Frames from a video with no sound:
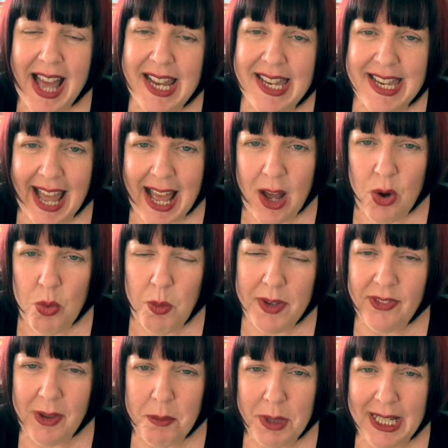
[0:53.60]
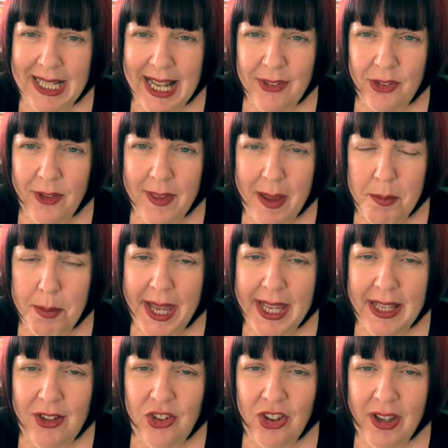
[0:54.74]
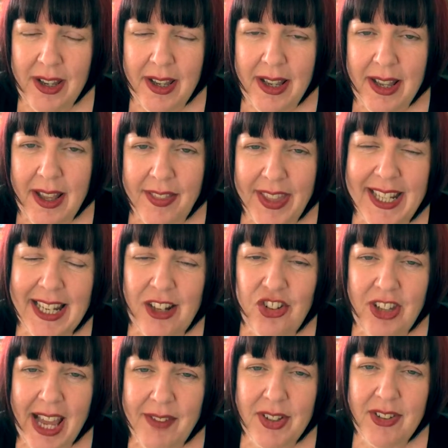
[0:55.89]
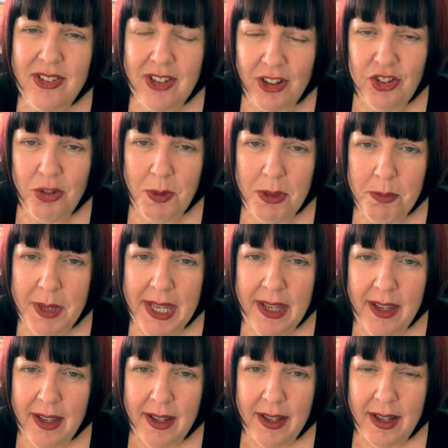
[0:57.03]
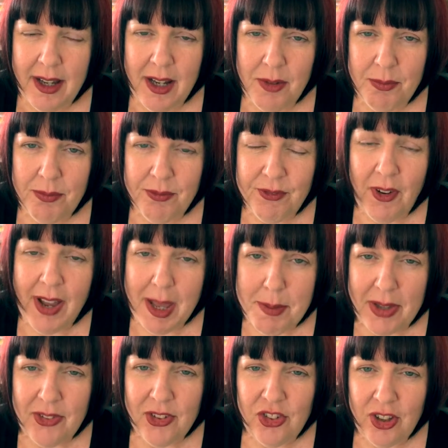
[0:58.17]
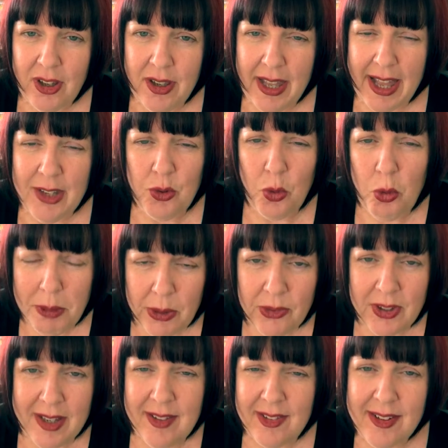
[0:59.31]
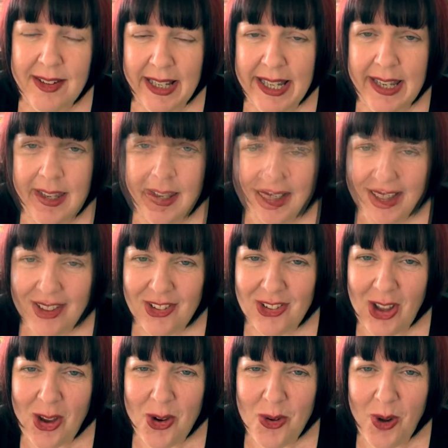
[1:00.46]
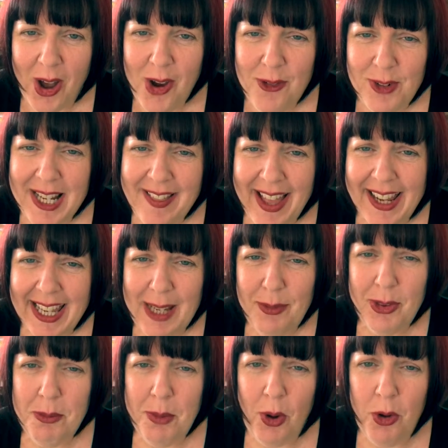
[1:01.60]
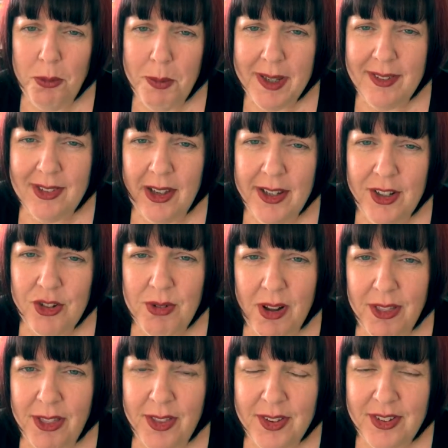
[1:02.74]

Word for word: And now when somebody lands on that page, they can actually have a discussion with me um, via Messenger and almost instantly. So hopefully that keeps them on my site rather